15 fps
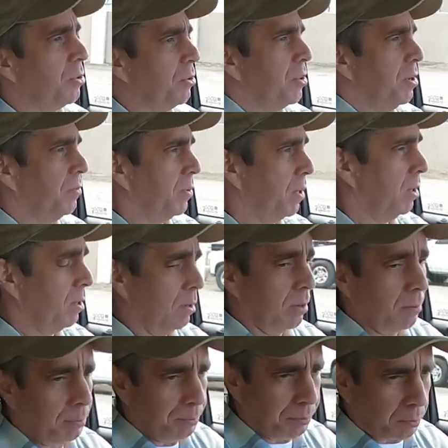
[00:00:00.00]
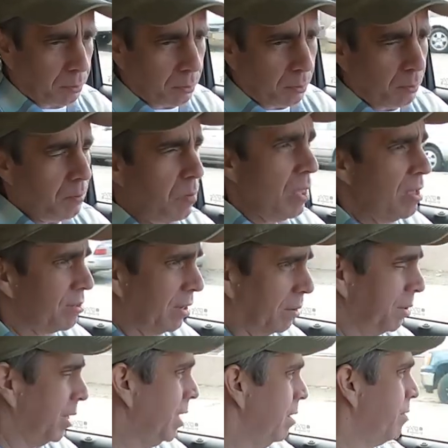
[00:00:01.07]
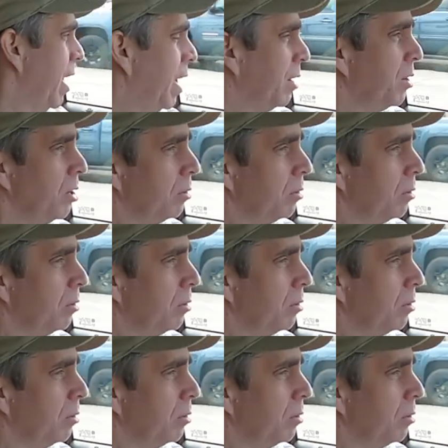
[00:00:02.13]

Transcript: certificate. So I'm going to give that a